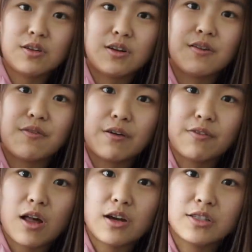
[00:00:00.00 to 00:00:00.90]

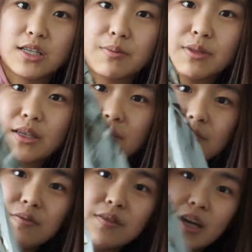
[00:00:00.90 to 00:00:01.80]
$35 i believe
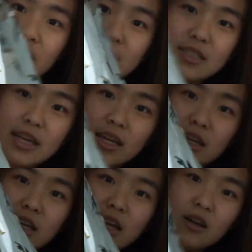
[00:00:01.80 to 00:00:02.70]
and it's like
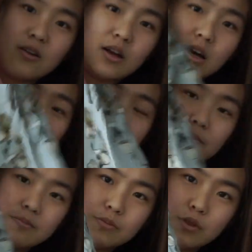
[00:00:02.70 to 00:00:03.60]

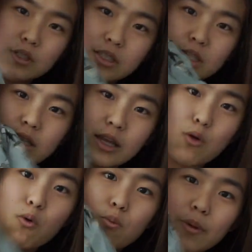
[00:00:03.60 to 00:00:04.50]
um, what is it like
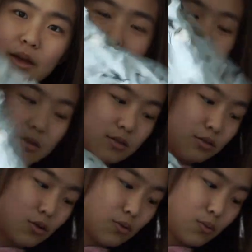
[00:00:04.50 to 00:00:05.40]
open
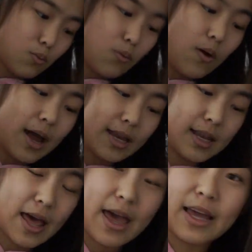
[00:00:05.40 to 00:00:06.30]
you know wide
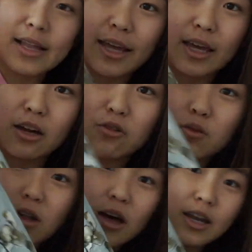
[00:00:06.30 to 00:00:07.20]
leg like a
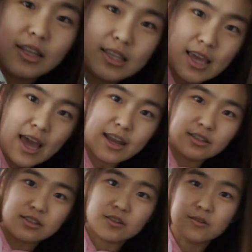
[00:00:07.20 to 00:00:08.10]
culotte at the
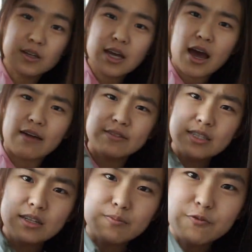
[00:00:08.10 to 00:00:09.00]
end so i've
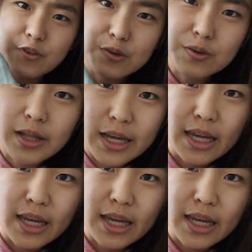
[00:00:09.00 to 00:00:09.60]
seen a few like